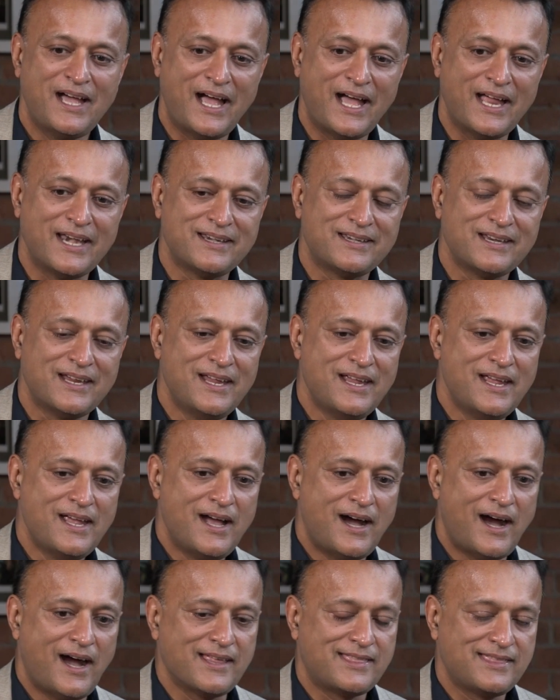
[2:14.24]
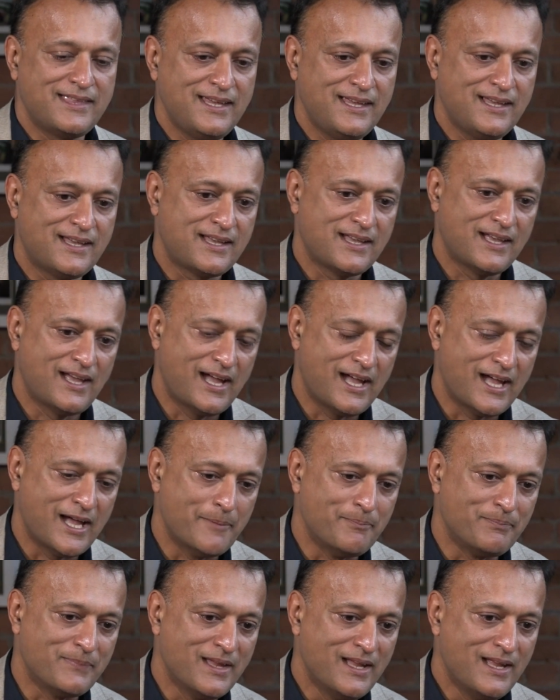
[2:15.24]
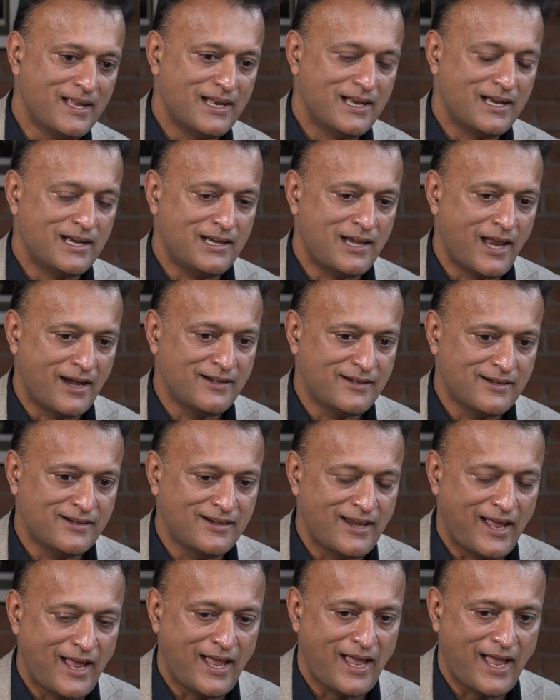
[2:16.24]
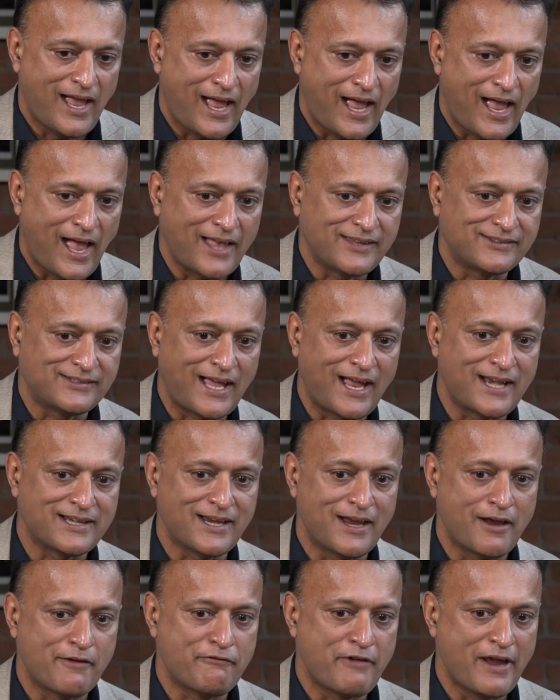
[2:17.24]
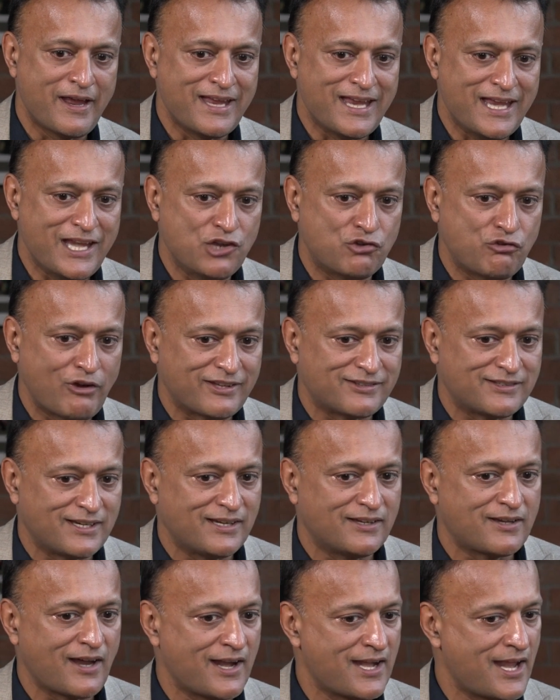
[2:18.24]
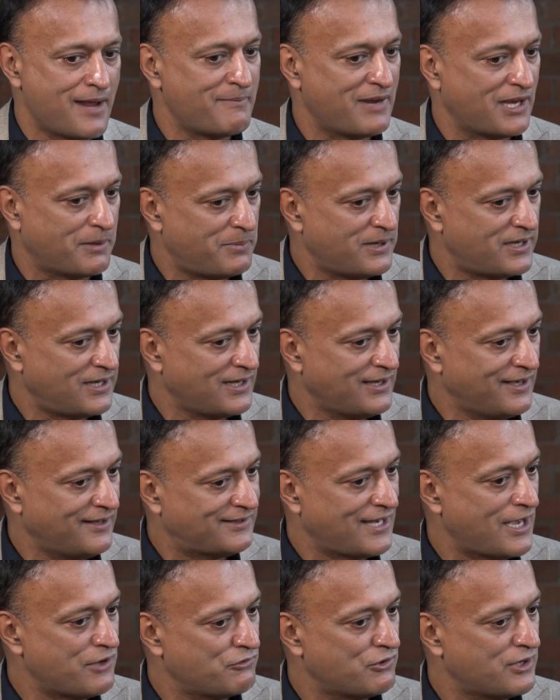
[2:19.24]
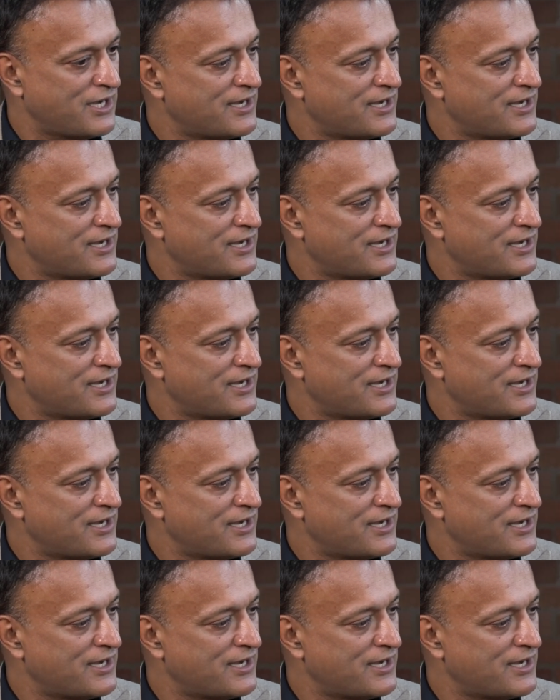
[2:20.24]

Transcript: And I think London has had a very interesting dynamic, particularly central